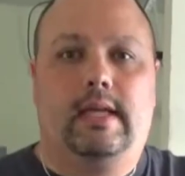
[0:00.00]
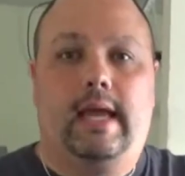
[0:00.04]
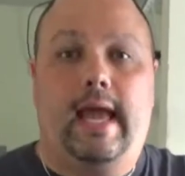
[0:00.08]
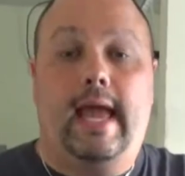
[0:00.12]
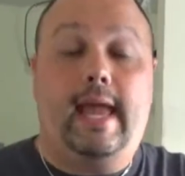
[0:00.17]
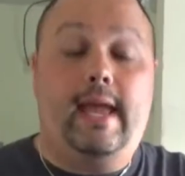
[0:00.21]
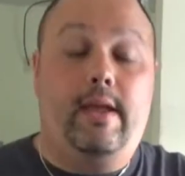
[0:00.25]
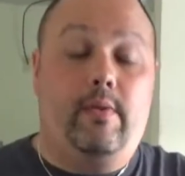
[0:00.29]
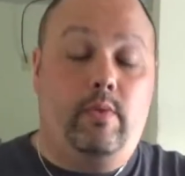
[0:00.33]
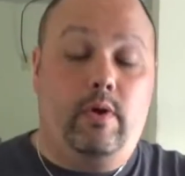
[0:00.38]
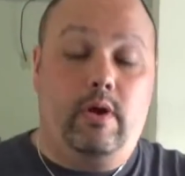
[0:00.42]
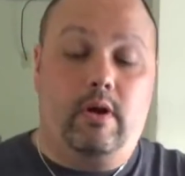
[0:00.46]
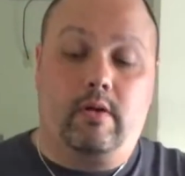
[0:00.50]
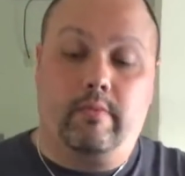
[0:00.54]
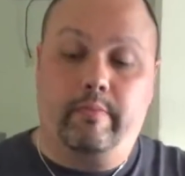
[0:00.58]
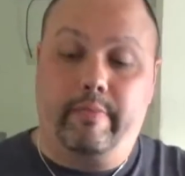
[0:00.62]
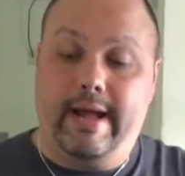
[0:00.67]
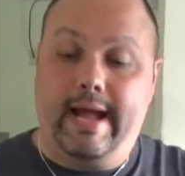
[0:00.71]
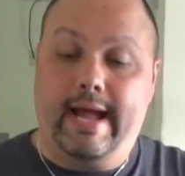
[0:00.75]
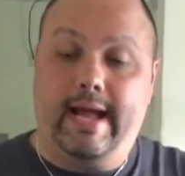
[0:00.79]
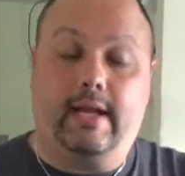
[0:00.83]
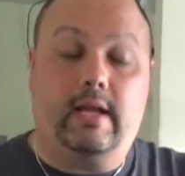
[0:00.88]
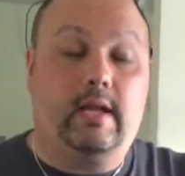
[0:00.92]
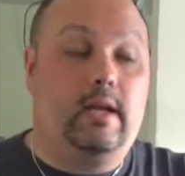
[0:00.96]
Hey, welcome
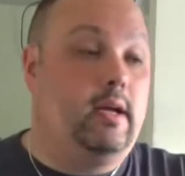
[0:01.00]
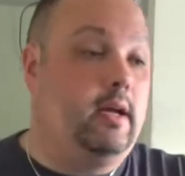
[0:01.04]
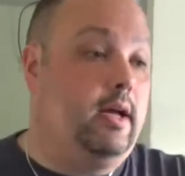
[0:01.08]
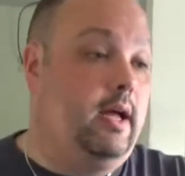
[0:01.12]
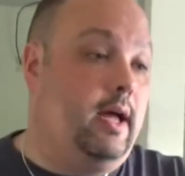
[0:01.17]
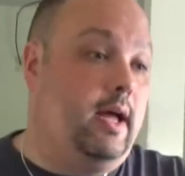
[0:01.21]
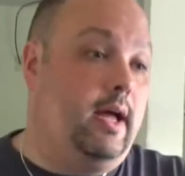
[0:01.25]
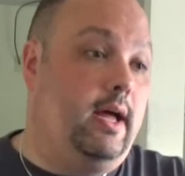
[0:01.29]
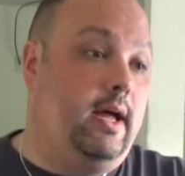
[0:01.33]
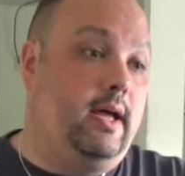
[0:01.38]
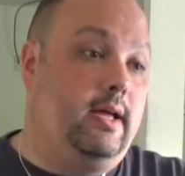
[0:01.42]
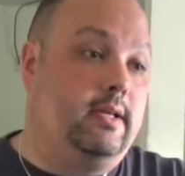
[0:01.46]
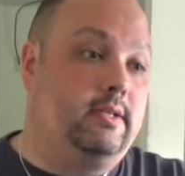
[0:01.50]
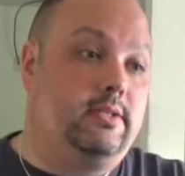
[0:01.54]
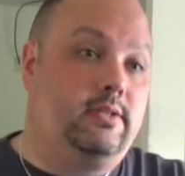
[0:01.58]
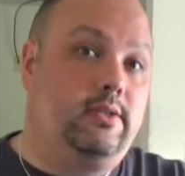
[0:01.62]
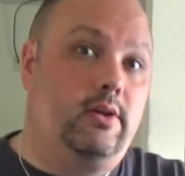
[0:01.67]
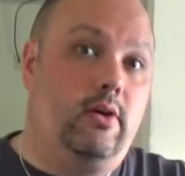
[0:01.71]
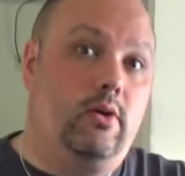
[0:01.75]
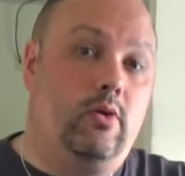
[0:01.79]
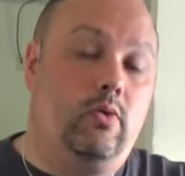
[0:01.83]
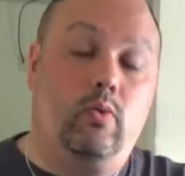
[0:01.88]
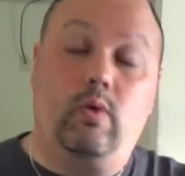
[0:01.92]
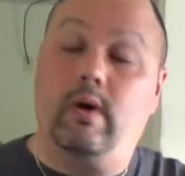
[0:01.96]
back.
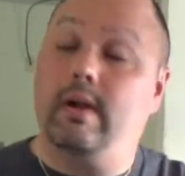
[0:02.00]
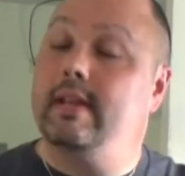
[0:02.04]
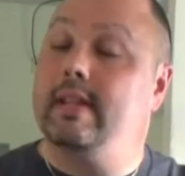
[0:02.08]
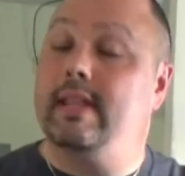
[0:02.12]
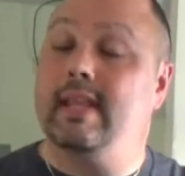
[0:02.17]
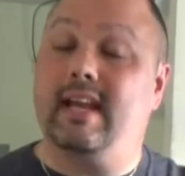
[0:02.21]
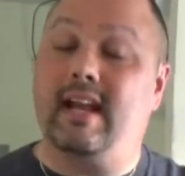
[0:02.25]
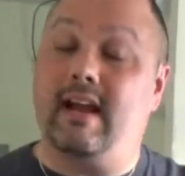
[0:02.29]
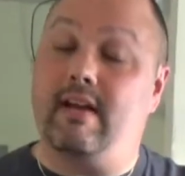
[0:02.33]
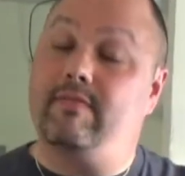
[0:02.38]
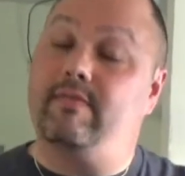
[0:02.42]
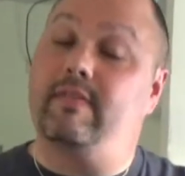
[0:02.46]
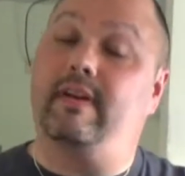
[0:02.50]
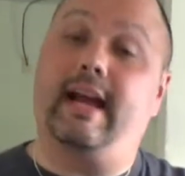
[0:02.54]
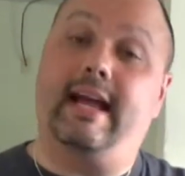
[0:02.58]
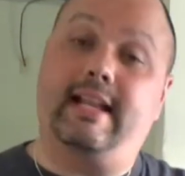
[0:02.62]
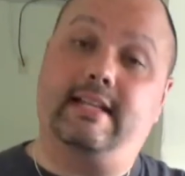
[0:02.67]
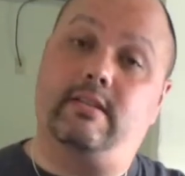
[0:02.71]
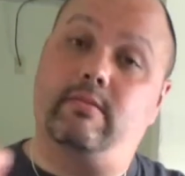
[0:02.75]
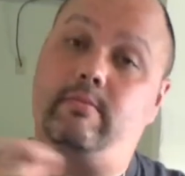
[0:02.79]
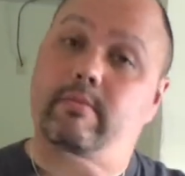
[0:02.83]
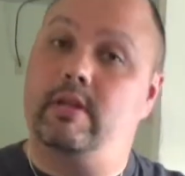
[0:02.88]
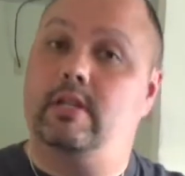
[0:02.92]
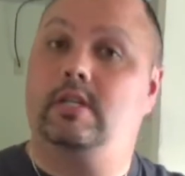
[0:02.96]
So one thing I
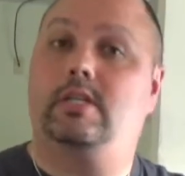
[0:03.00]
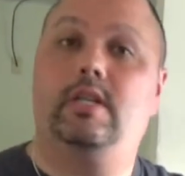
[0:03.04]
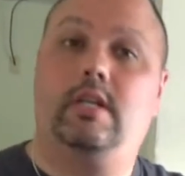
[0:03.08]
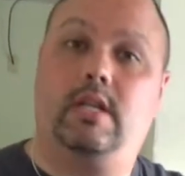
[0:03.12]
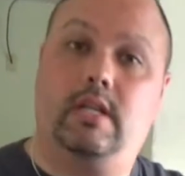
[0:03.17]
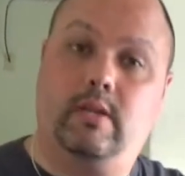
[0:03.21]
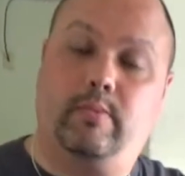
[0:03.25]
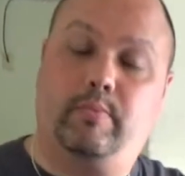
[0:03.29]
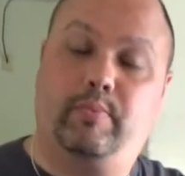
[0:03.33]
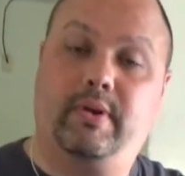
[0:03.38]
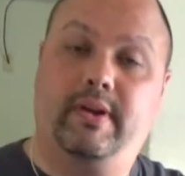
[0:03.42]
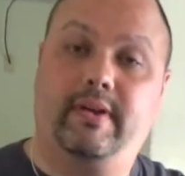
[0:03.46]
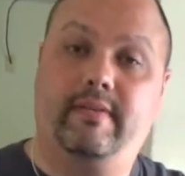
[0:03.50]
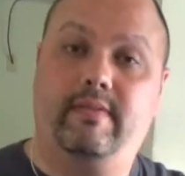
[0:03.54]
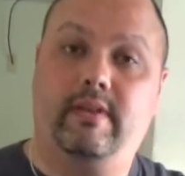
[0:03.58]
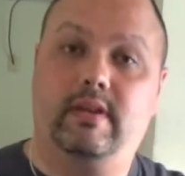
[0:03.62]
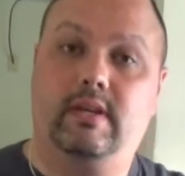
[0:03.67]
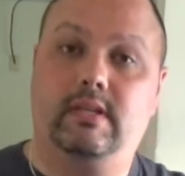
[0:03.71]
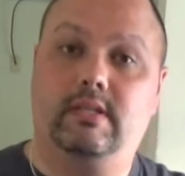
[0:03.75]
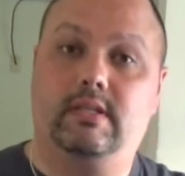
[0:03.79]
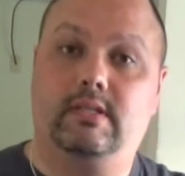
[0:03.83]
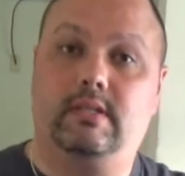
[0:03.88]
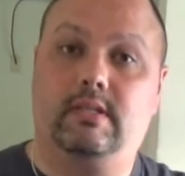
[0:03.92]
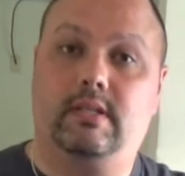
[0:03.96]
forgot to mention in the
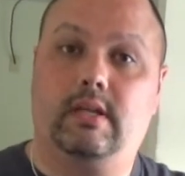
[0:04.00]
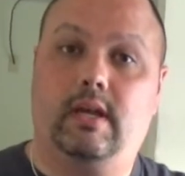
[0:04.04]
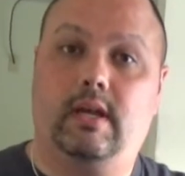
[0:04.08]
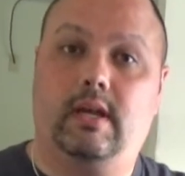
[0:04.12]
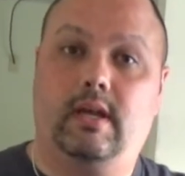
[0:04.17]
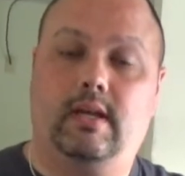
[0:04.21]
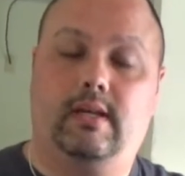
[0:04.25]
previous